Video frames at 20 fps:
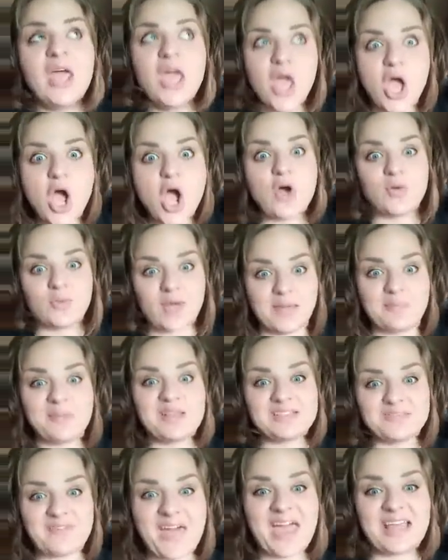a
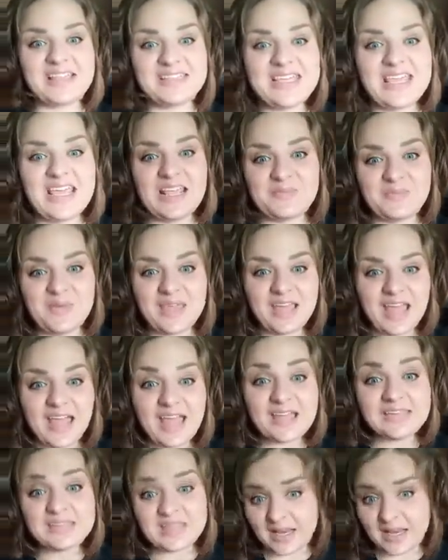rabies vaccine because